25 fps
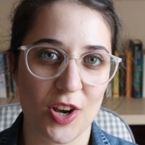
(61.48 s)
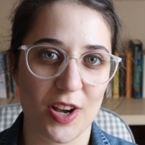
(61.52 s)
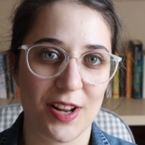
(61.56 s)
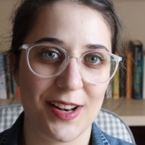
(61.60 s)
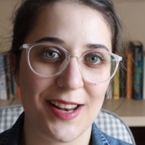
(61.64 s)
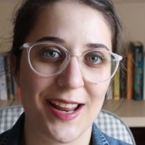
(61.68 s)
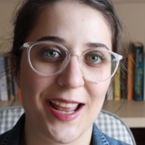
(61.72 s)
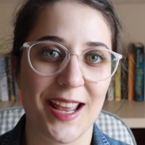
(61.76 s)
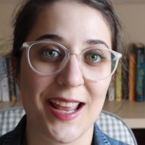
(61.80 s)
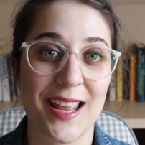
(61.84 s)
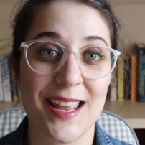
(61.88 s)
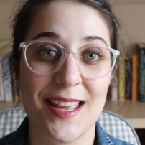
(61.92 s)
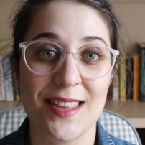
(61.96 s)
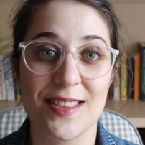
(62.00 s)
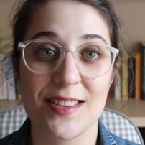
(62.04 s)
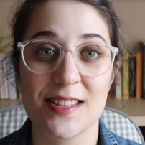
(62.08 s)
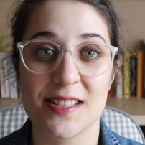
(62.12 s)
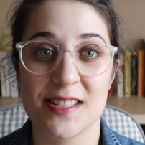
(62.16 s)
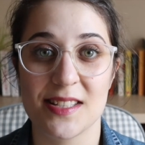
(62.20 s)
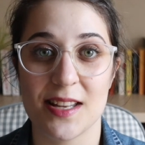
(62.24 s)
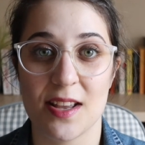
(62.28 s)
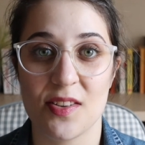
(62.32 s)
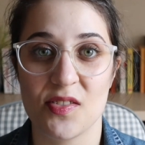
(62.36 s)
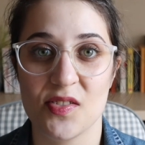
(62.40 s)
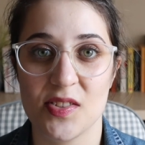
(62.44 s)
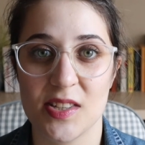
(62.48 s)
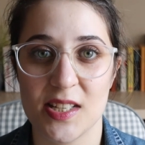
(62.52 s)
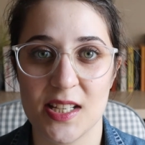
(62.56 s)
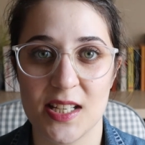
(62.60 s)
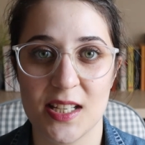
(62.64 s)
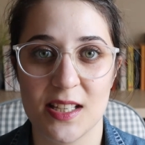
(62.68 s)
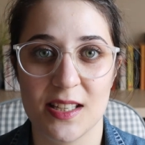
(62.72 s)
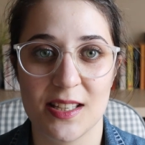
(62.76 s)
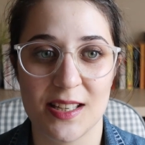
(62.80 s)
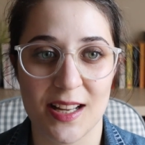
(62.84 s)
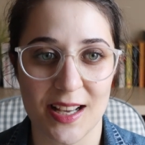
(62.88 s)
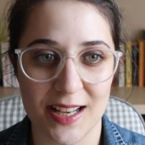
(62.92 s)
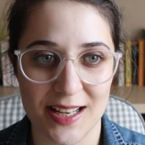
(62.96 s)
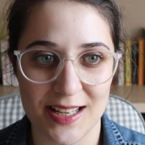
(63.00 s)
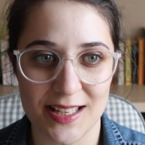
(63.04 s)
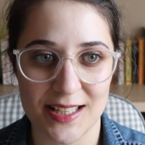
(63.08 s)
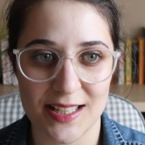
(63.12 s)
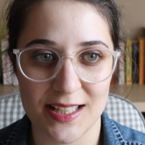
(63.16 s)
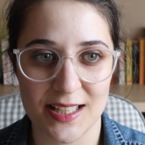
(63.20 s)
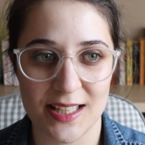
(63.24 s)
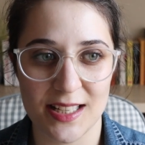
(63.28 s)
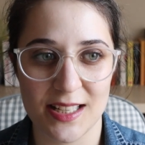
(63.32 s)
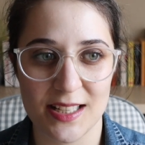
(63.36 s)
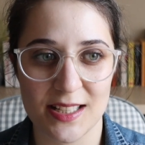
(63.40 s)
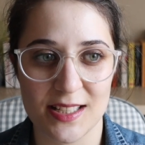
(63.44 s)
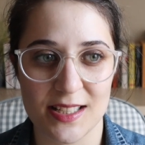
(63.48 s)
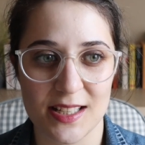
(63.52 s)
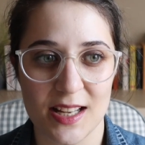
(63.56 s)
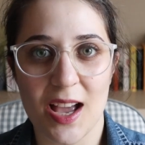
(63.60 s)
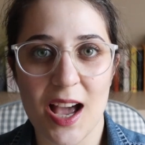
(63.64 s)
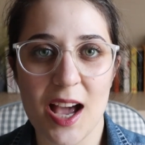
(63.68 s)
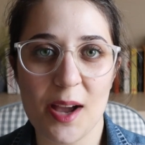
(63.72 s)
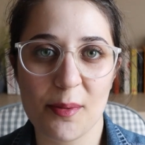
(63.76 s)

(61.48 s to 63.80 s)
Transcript: earlier in the 1790s.